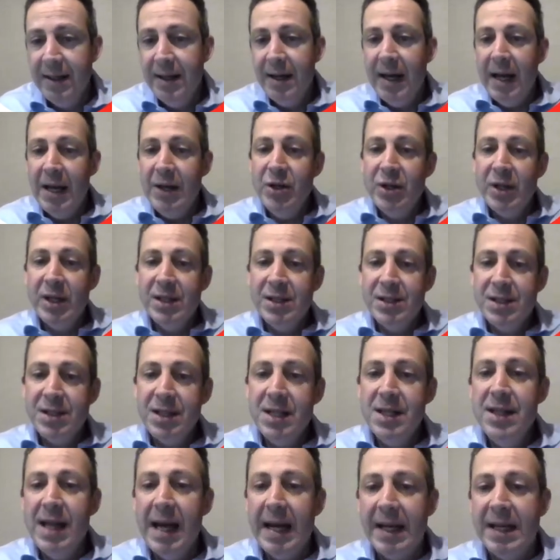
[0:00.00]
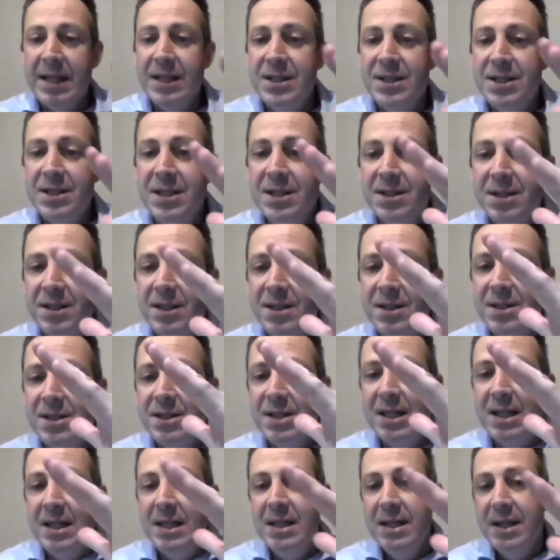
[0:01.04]
And you can see that
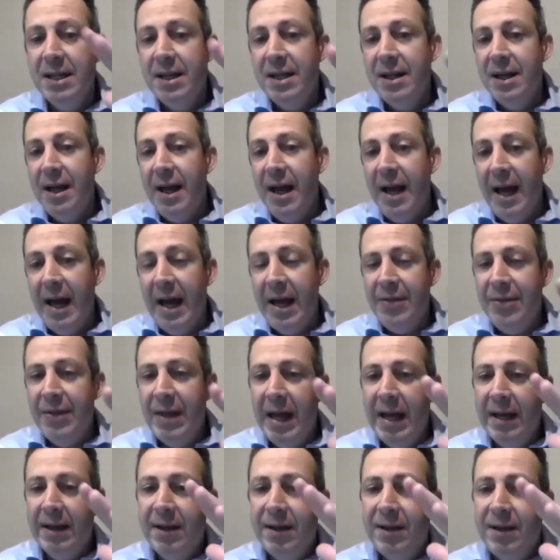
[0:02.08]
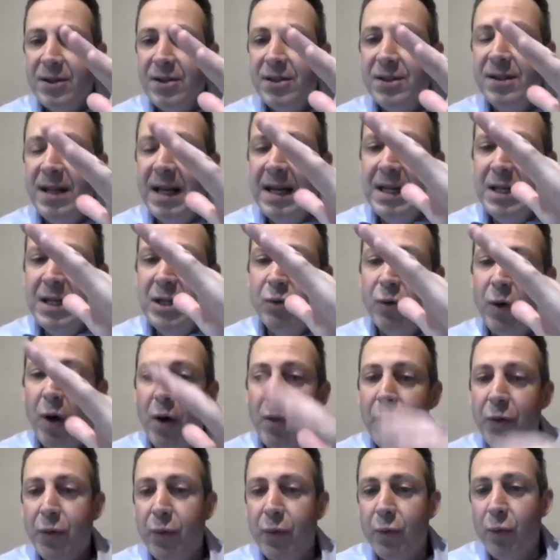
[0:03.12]
consistency and that steady
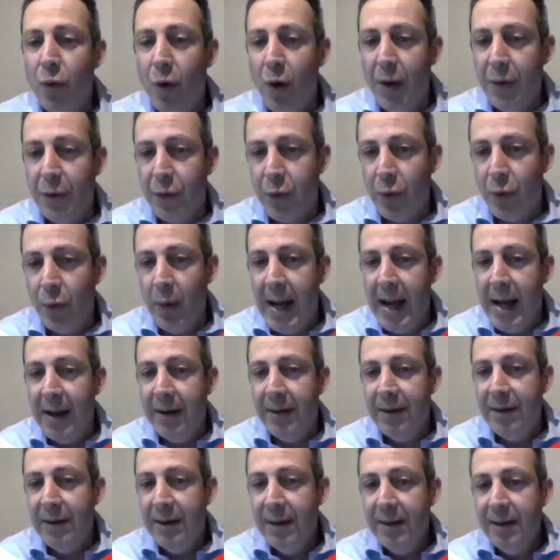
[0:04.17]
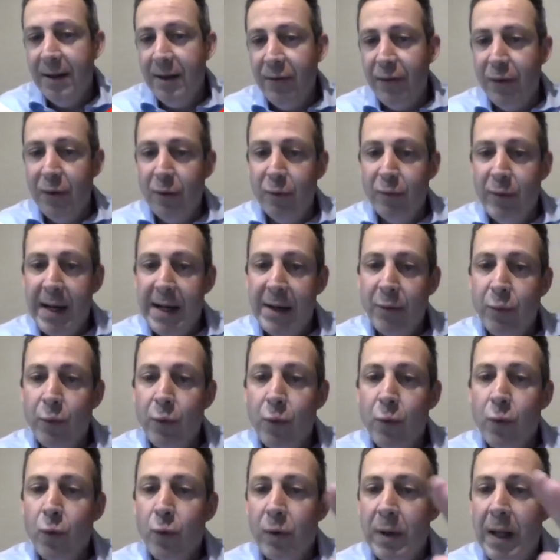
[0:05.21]
growth right throughout if you ran a
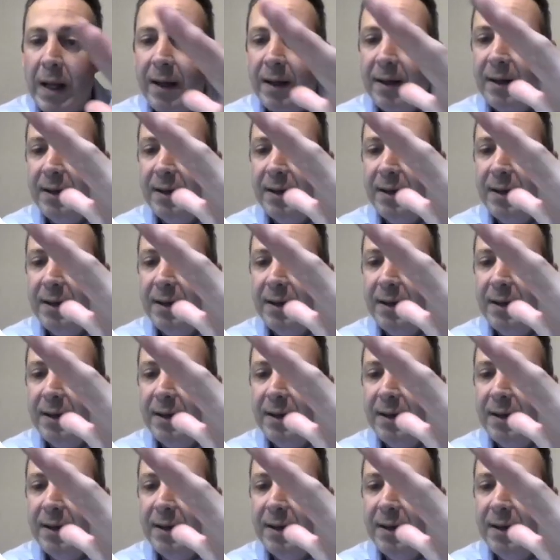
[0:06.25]
ruler